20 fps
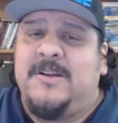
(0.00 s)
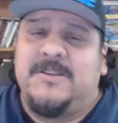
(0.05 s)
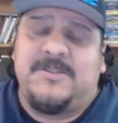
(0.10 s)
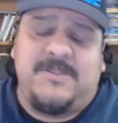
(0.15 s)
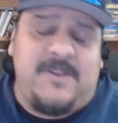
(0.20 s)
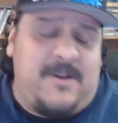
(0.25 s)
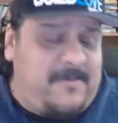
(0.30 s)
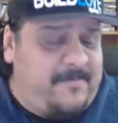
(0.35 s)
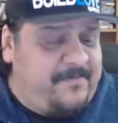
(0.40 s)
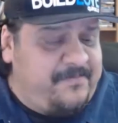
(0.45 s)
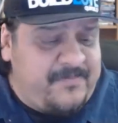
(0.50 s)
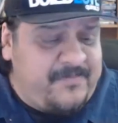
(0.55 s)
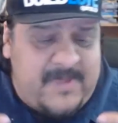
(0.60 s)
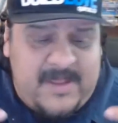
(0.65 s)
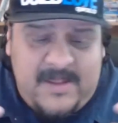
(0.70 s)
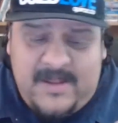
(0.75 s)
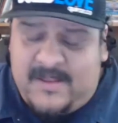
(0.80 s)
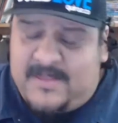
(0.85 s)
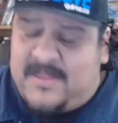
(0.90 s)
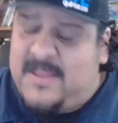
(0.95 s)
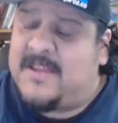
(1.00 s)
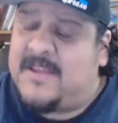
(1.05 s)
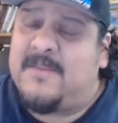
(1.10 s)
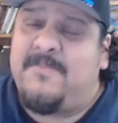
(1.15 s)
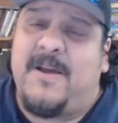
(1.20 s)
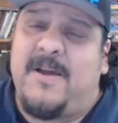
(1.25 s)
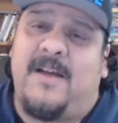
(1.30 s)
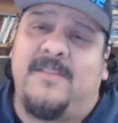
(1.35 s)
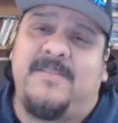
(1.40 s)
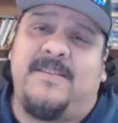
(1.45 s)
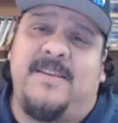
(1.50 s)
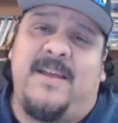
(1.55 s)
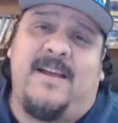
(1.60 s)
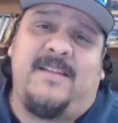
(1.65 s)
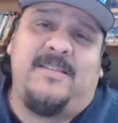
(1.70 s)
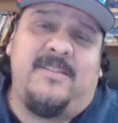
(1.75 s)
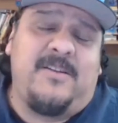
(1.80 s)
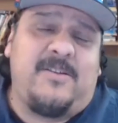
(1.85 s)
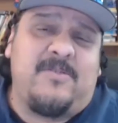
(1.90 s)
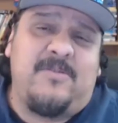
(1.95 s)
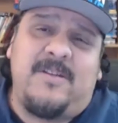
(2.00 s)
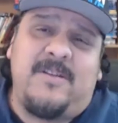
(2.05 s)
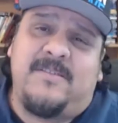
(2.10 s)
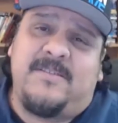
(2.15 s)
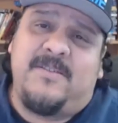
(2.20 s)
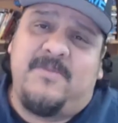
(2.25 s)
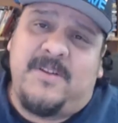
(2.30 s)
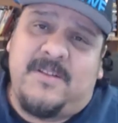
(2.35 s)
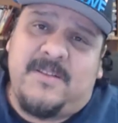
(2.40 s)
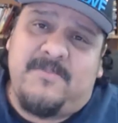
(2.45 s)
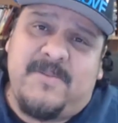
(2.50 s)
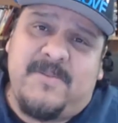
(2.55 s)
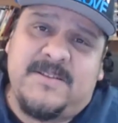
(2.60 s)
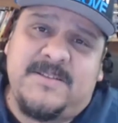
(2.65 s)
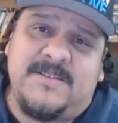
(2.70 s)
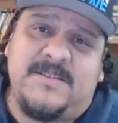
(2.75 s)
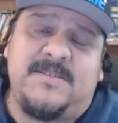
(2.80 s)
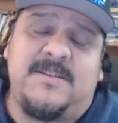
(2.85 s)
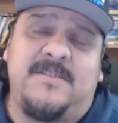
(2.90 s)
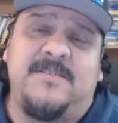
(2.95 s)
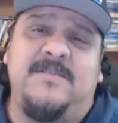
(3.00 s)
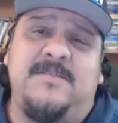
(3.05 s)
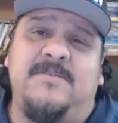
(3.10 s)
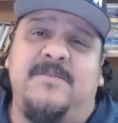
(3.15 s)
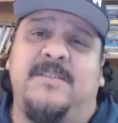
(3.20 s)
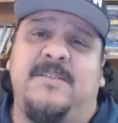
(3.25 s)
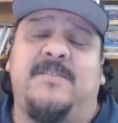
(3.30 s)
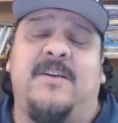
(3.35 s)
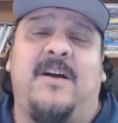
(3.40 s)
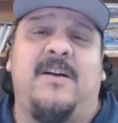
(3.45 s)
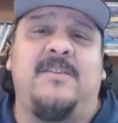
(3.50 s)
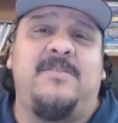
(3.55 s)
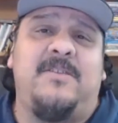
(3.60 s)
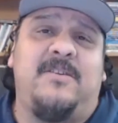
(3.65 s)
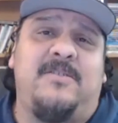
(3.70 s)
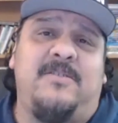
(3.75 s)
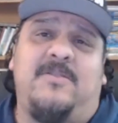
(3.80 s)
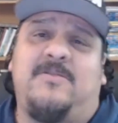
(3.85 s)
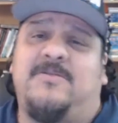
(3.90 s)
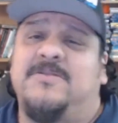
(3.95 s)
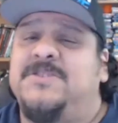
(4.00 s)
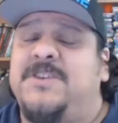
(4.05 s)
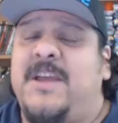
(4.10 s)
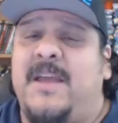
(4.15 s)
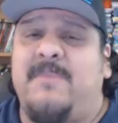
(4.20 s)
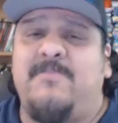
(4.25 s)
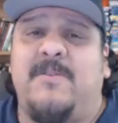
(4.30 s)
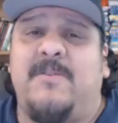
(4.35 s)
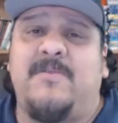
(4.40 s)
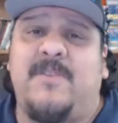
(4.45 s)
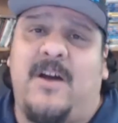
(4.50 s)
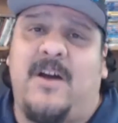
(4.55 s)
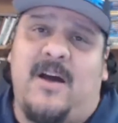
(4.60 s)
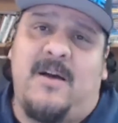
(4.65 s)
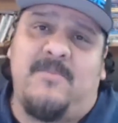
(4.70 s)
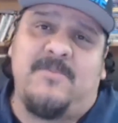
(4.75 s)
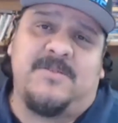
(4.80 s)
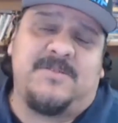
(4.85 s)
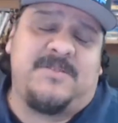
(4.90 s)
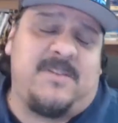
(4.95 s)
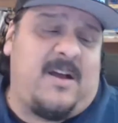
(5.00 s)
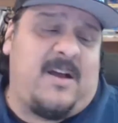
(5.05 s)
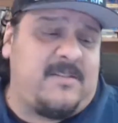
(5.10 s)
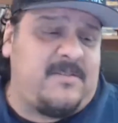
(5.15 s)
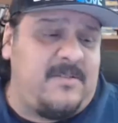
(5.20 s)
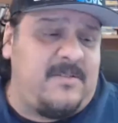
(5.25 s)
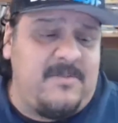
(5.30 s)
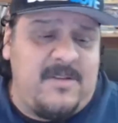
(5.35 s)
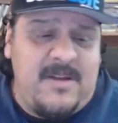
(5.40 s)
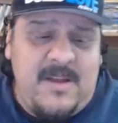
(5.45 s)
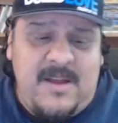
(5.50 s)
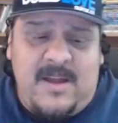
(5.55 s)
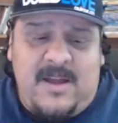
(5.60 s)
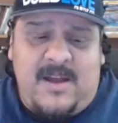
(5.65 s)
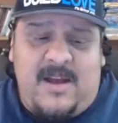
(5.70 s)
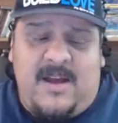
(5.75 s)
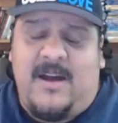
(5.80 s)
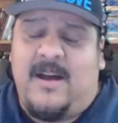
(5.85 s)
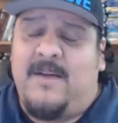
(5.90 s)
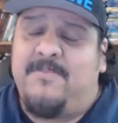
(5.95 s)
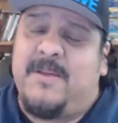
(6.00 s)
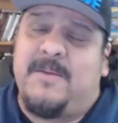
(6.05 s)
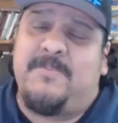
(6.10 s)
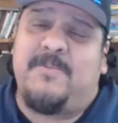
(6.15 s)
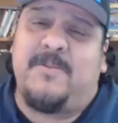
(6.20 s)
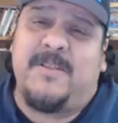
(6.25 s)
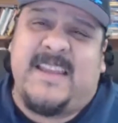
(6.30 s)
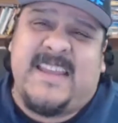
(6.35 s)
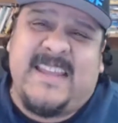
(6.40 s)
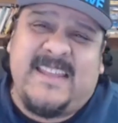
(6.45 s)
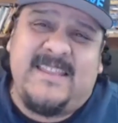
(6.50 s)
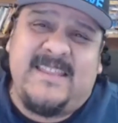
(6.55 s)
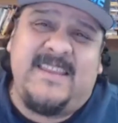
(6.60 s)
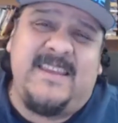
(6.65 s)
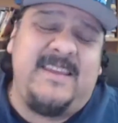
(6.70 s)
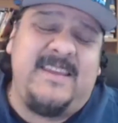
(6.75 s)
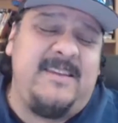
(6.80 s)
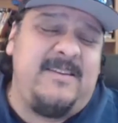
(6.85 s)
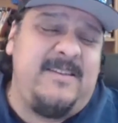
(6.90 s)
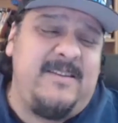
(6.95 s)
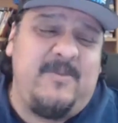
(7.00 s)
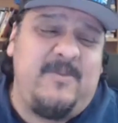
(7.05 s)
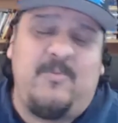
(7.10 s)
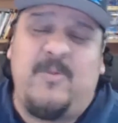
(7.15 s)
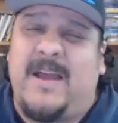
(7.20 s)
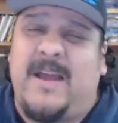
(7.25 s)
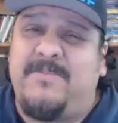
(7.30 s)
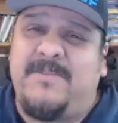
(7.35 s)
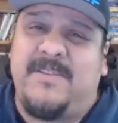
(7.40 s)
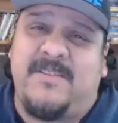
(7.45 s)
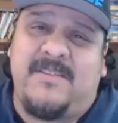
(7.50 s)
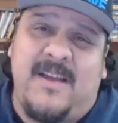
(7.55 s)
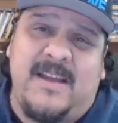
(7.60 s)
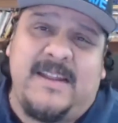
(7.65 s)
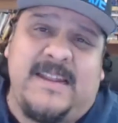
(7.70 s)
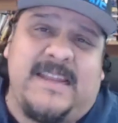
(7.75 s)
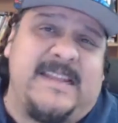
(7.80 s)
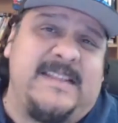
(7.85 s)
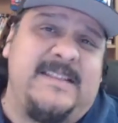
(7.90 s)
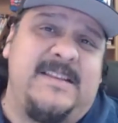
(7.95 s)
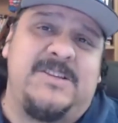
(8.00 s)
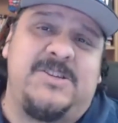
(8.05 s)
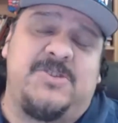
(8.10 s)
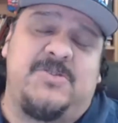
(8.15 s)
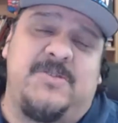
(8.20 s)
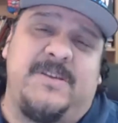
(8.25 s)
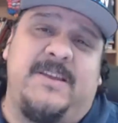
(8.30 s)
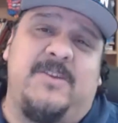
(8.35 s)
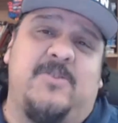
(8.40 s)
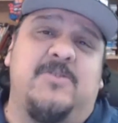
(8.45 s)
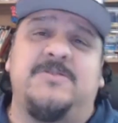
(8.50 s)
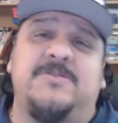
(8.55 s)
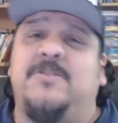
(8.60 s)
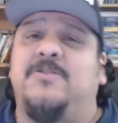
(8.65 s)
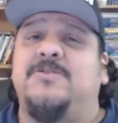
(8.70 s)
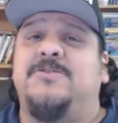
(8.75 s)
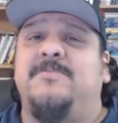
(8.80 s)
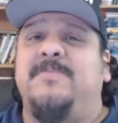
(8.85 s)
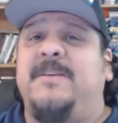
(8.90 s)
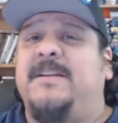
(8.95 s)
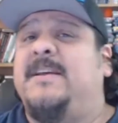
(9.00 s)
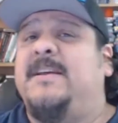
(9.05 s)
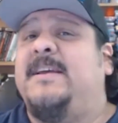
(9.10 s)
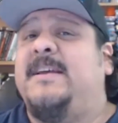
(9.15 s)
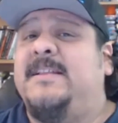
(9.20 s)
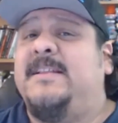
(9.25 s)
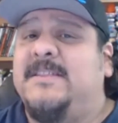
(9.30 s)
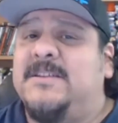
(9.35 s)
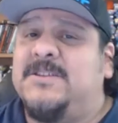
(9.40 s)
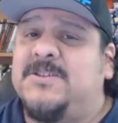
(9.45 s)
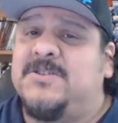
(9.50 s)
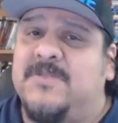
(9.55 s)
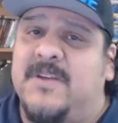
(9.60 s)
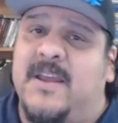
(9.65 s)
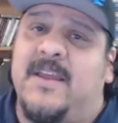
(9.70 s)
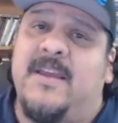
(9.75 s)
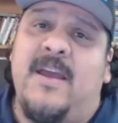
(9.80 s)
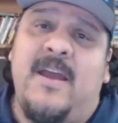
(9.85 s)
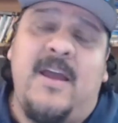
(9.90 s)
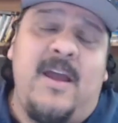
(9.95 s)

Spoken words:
So Think about that. Look around, see what other businesses are doing. Talk to your local chamber of commerce. Talk to people in the web design industry or social media industry.